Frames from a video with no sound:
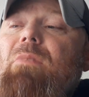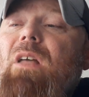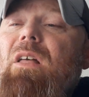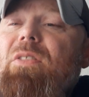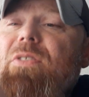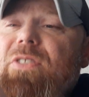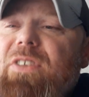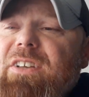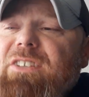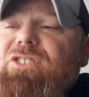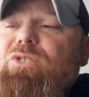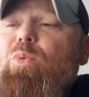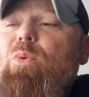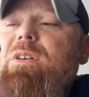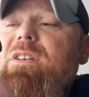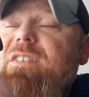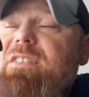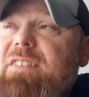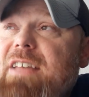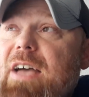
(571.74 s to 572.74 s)
This
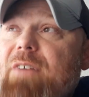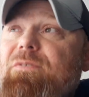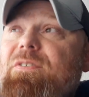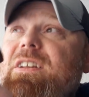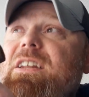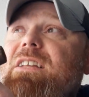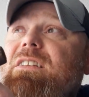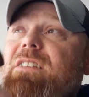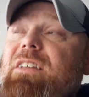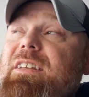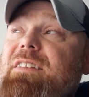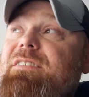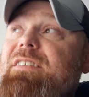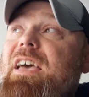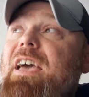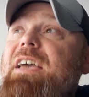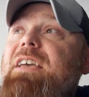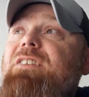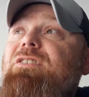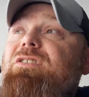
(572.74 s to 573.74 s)
one definitely
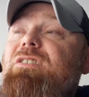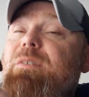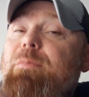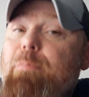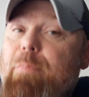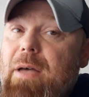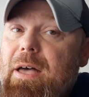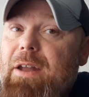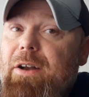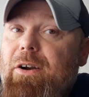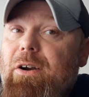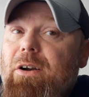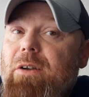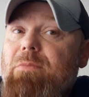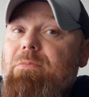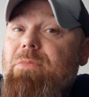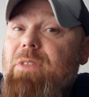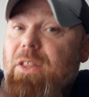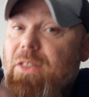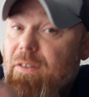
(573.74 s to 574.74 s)
tastes better
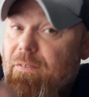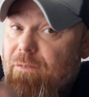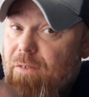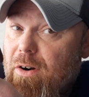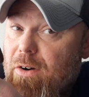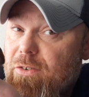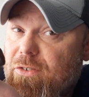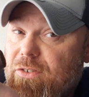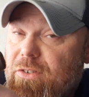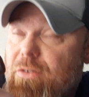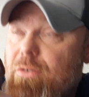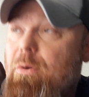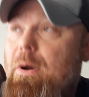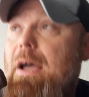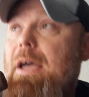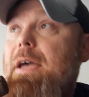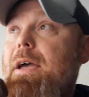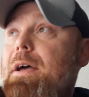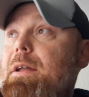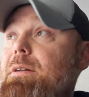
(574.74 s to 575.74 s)
than the first two I
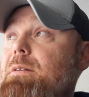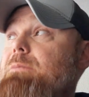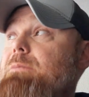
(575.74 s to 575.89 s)
had.